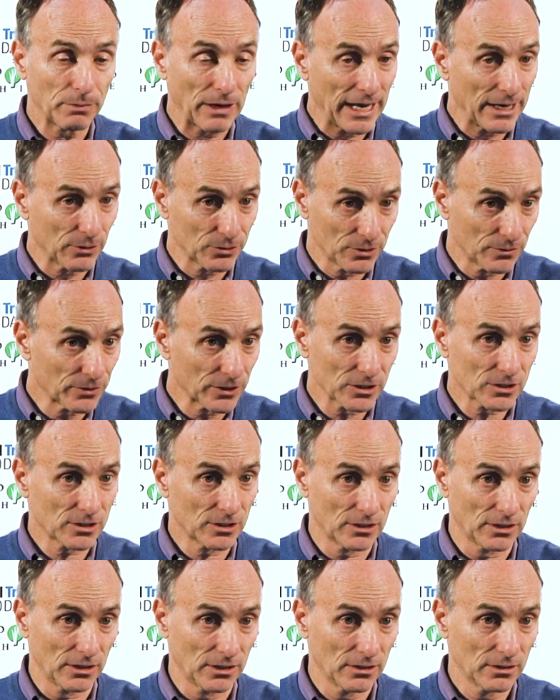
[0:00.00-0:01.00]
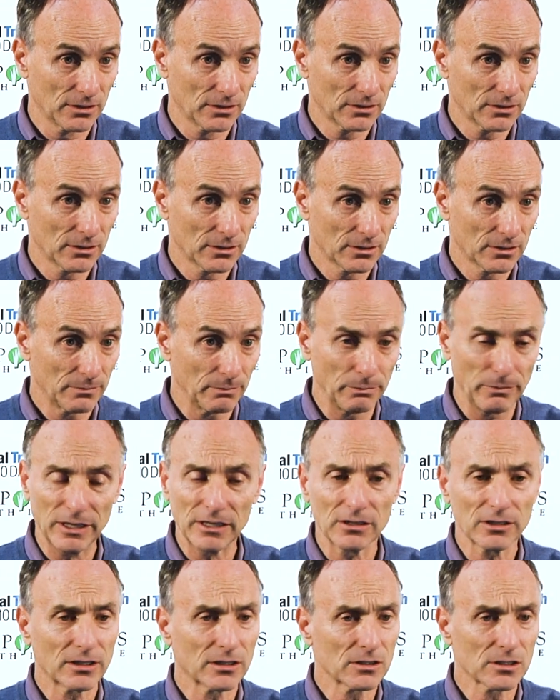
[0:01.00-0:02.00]
biodiversity,
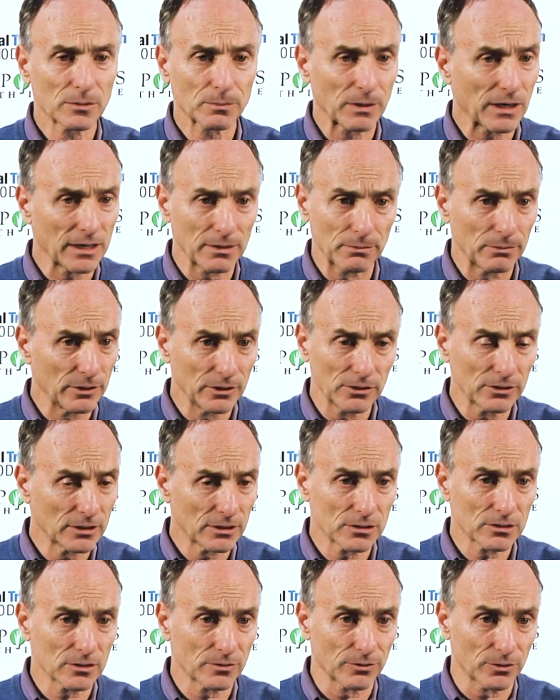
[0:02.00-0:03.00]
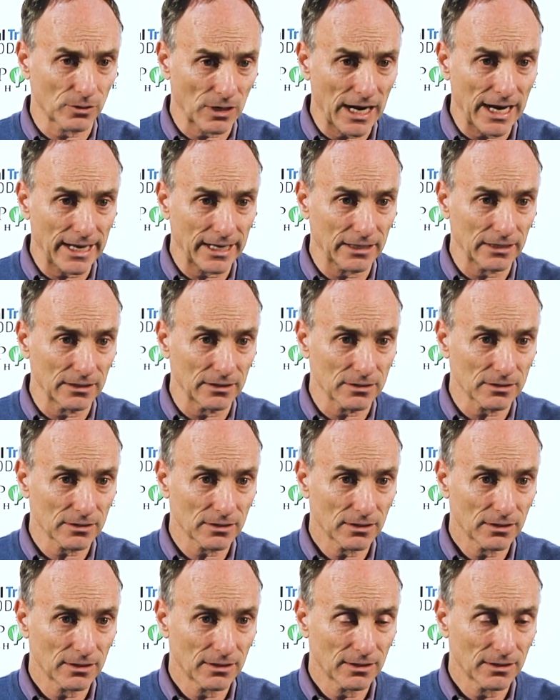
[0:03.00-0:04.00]
millions upon millions of varieties,
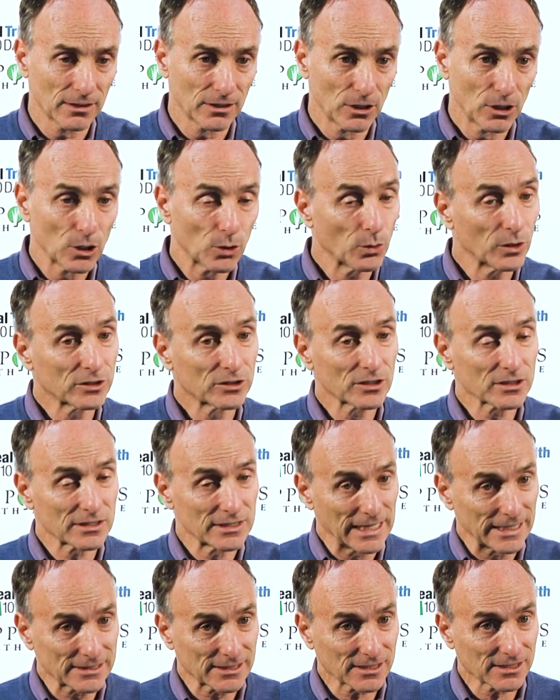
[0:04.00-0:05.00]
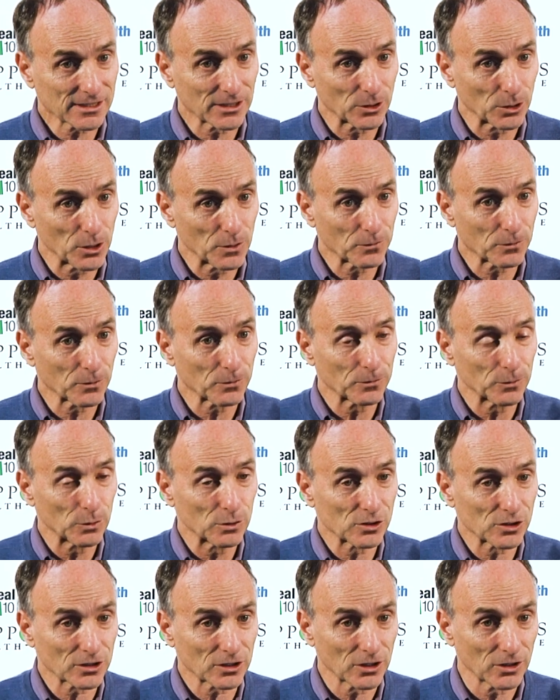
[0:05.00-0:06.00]
which is necessary for food
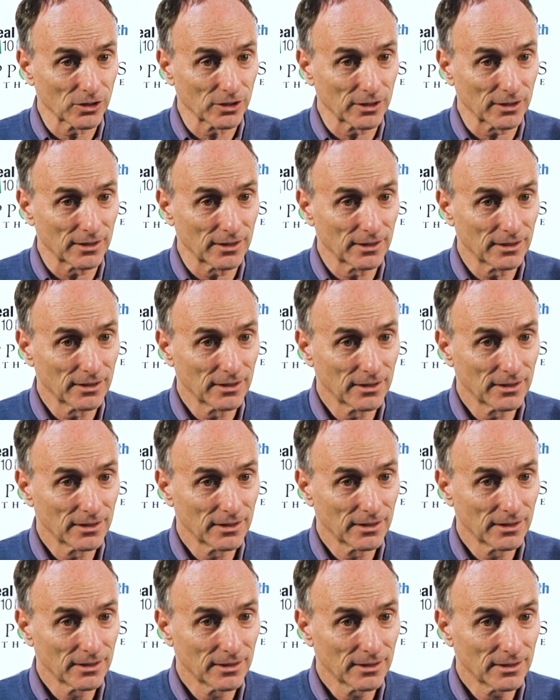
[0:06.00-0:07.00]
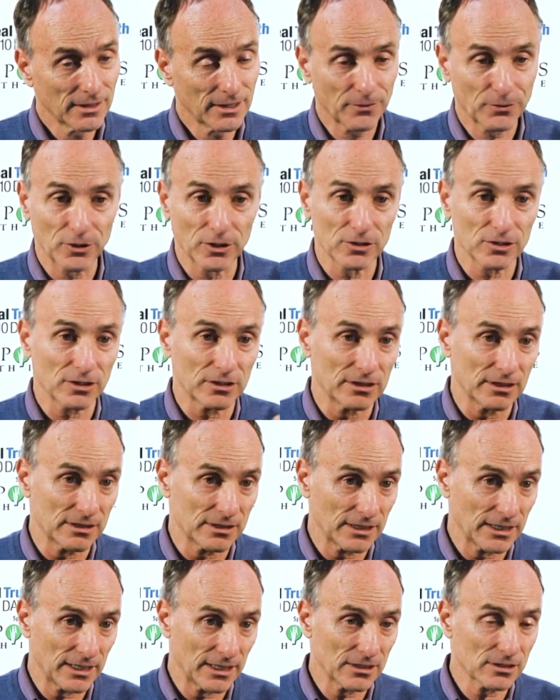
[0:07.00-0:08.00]
security. If there's a
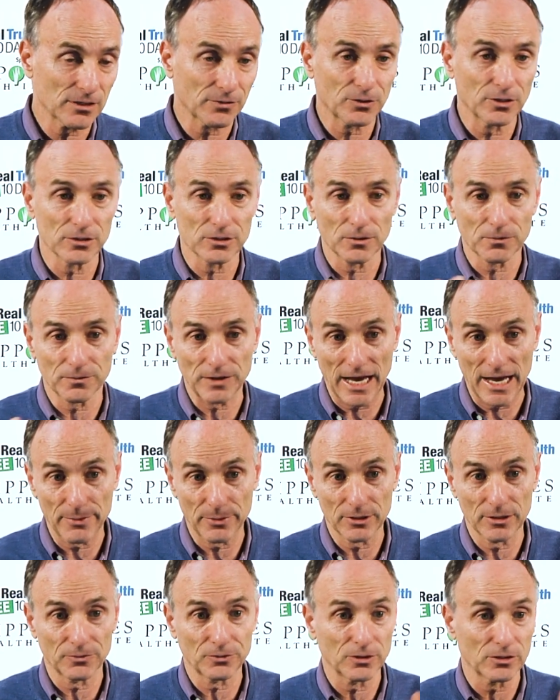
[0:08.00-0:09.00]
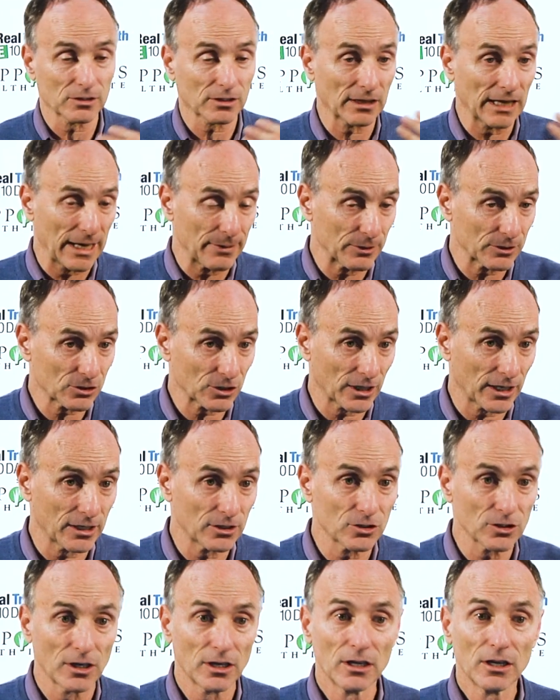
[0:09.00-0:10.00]
disease, if there's a famine, if there's climate
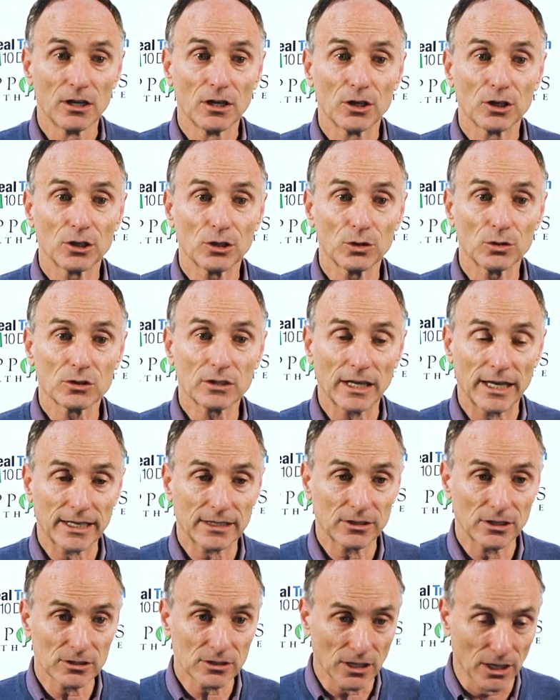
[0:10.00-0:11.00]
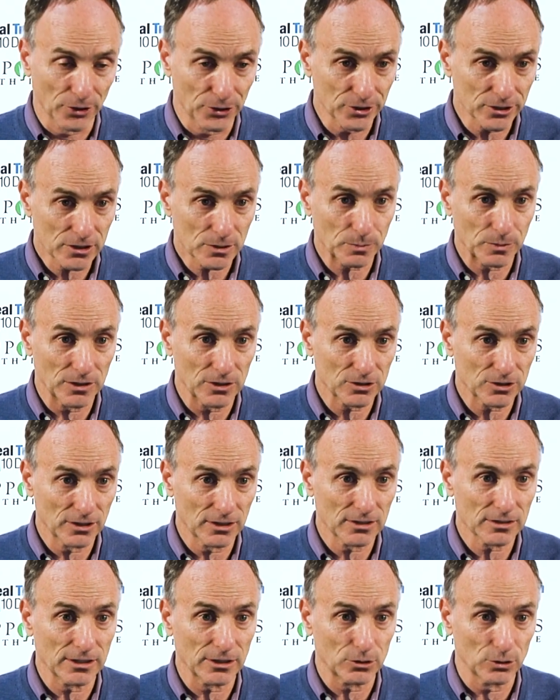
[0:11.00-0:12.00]
change, you take these other
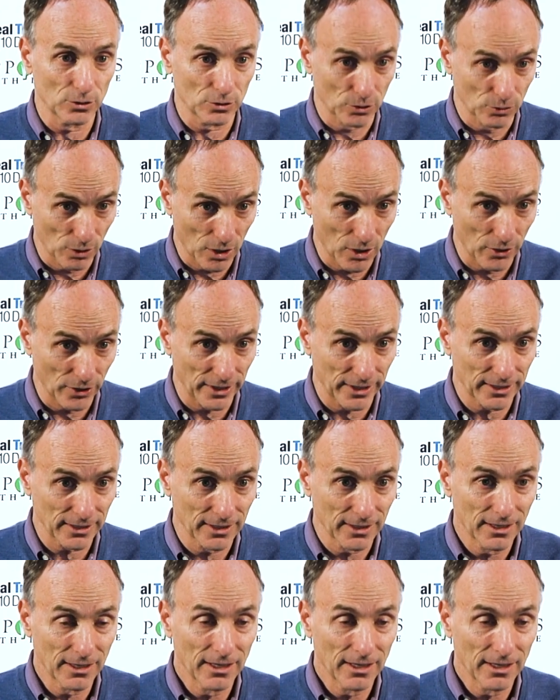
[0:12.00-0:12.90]
species that you're growing